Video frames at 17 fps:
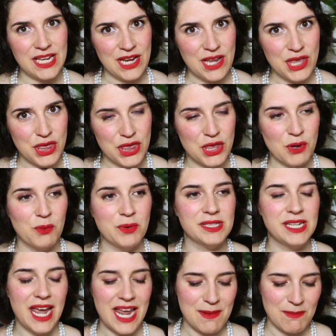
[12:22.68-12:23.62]
Heath
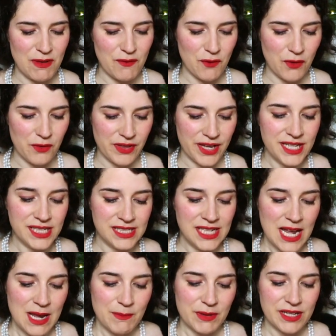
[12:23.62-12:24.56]
would hate me for this
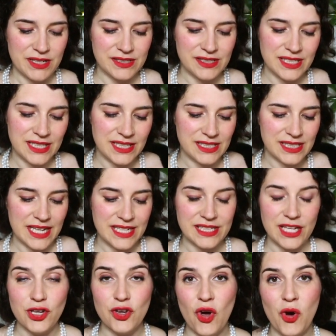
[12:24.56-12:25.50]
because this
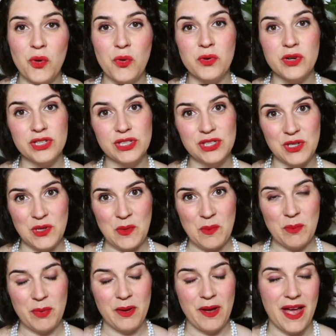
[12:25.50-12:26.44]
is a cold
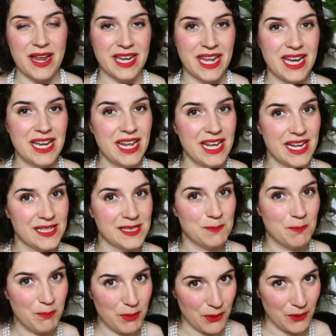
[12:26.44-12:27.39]
soup. And in his
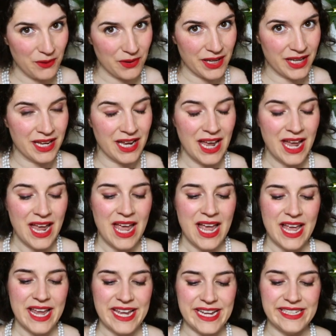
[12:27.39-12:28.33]
book,
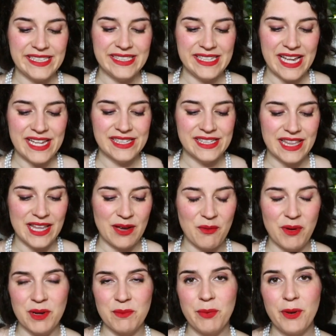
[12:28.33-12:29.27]
he says that
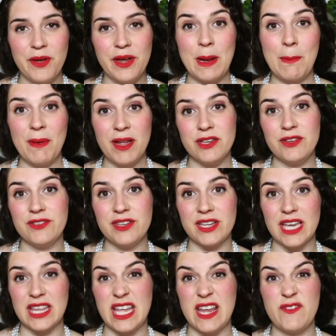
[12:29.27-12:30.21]
when putting a menu
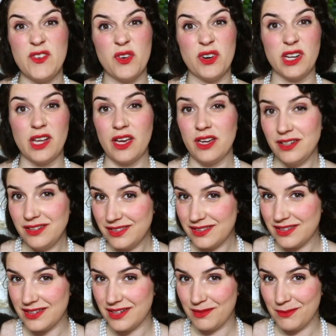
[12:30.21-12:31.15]
together, if you're going to
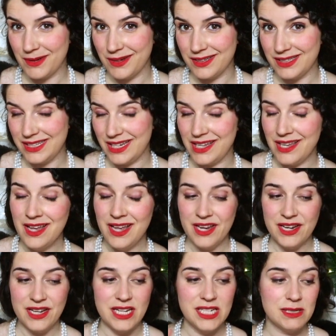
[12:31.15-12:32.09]
host a dinner party,
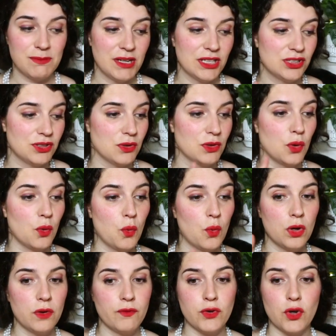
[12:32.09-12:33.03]
you need to make sure that
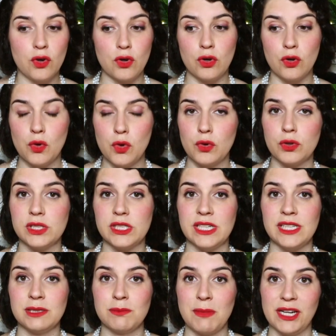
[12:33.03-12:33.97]
all of your
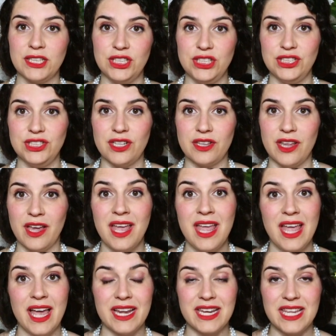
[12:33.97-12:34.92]
courses match each other.
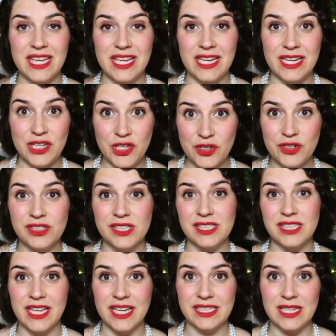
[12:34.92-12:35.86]
And he
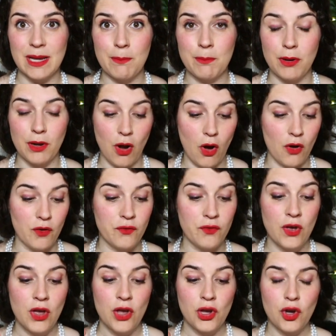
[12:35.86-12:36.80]
uses the example
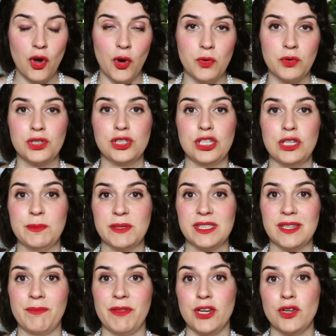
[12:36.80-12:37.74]
of cold soup
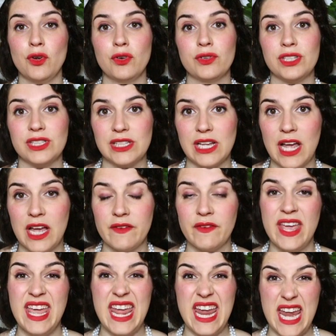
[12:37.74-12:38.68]
as something not to serve
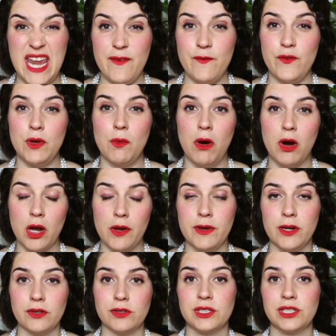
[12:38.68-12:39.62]
if you are
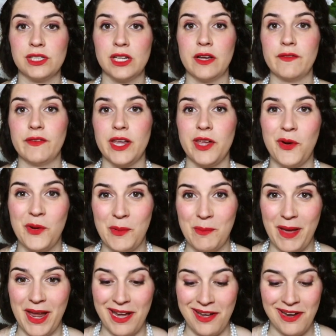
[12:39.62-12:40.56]
going on to serve a
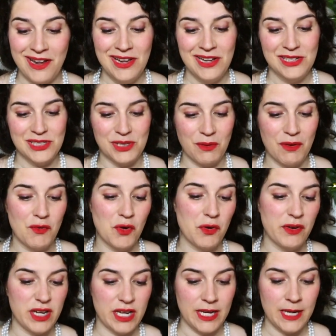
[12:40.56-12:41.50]
hot main. So I've
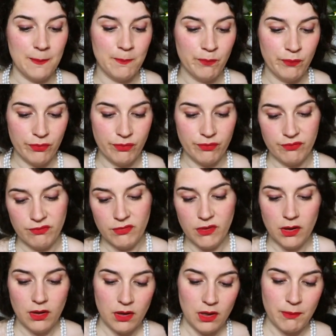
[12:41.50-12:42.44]
already
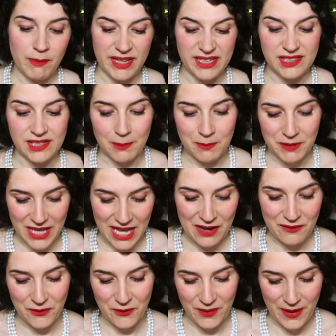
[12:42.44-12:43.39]
messed up
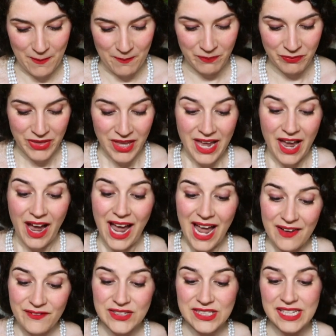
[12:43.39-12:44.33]
there for him. I
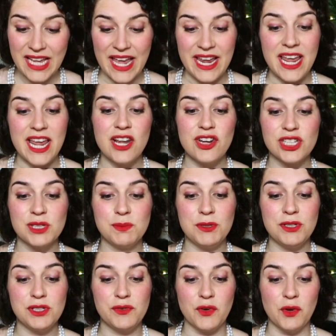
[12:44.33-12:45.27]
have to say, it looks
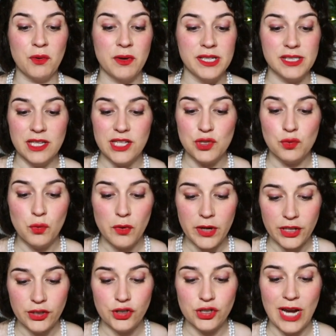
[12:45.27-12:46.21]
beautiful. It's like this
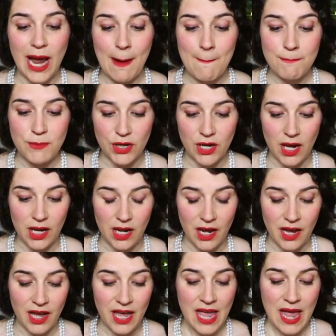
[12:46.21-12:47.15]
rich amber
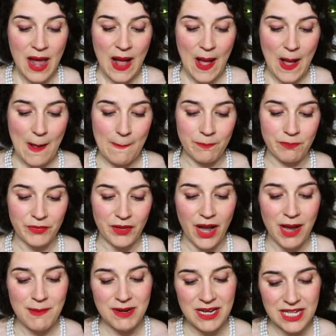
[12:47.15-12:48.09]
colour. I'm
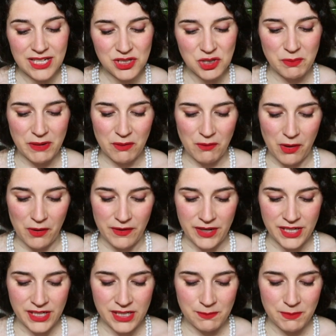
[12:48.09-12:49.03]
a little bit
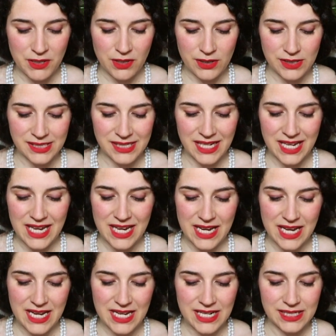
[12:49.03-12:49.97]
worried because it
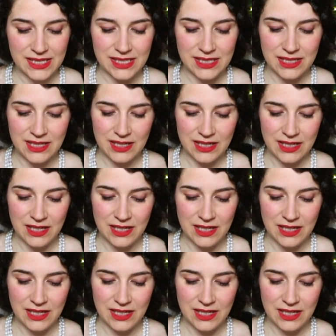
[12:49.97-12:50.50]
is,